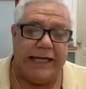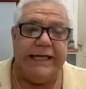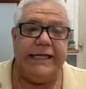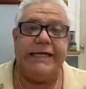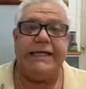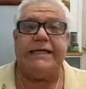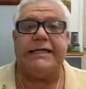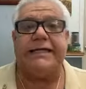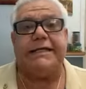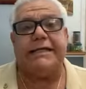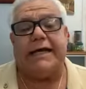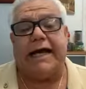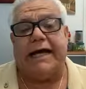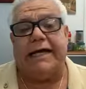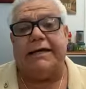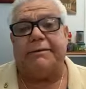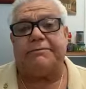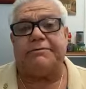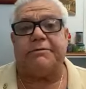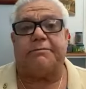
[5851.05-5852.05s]
I
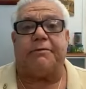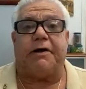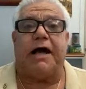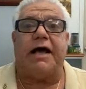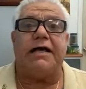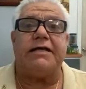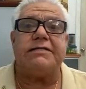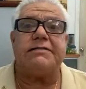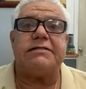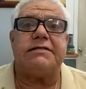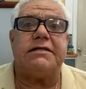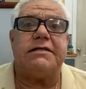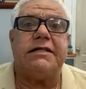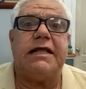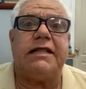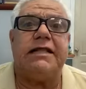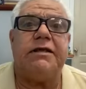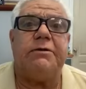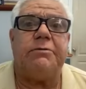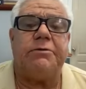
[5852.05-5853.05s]
I am
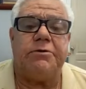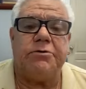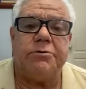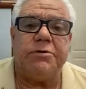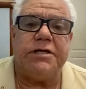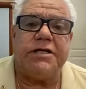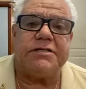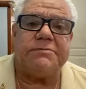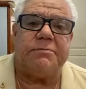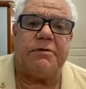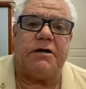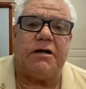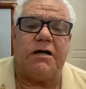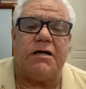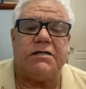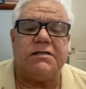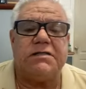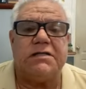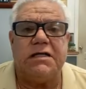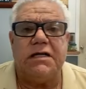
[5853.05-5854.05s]
surprised that they would do this
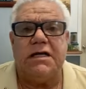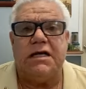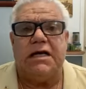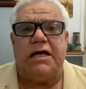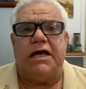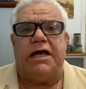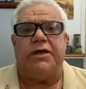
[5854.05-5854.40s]
because